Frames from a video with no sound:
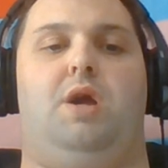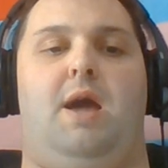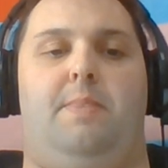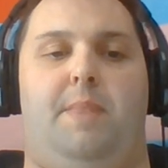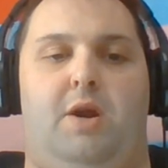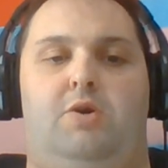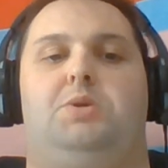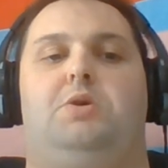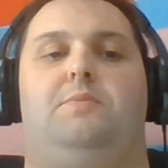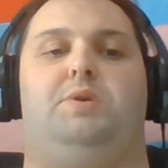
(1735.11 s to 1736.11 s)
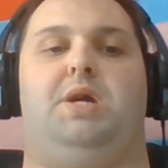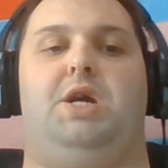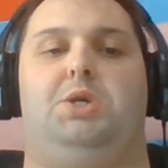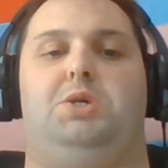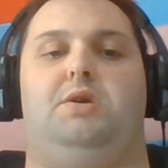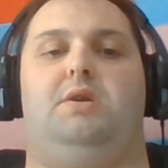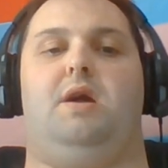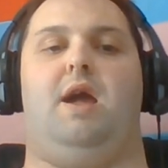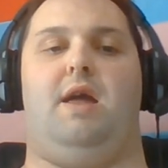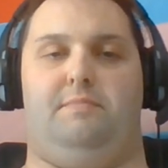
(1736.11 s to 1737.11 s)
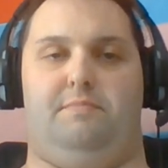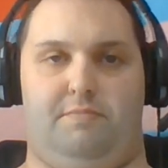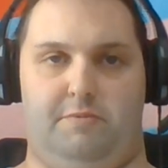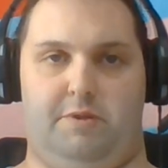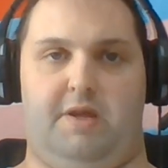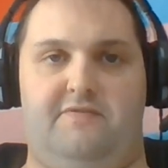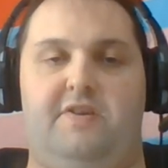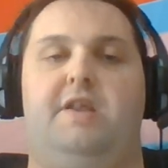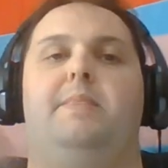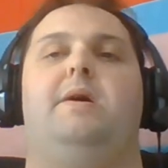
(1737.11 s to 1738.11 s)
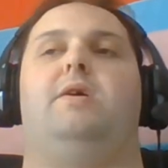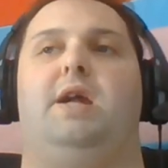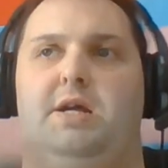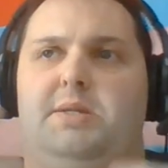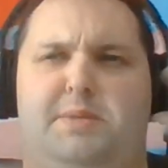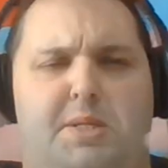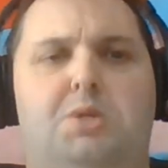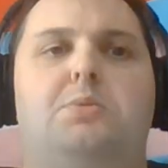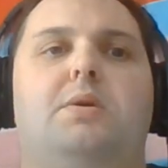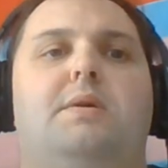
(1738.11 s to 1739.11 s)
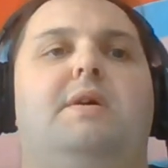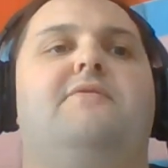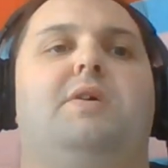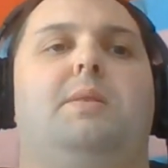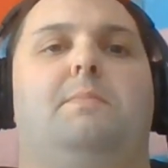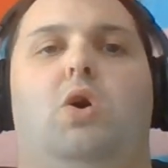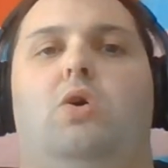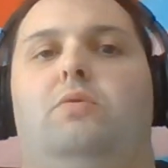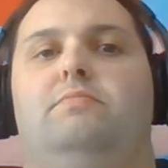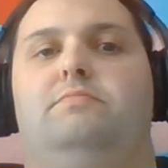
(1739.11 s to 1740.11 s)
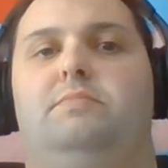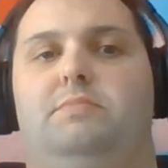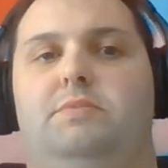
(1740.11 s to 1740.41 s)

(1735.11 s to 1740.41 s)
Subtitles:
and their interpretation and leave it in their hands, essentially giving the ball,